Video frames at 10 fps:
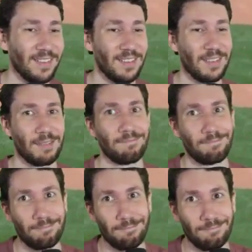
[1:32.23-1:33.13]

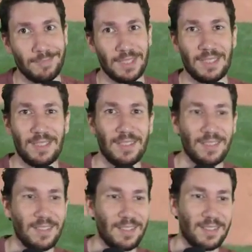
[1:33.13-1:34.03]

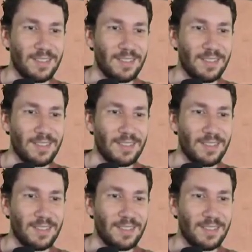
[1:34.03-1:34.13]
[no speech]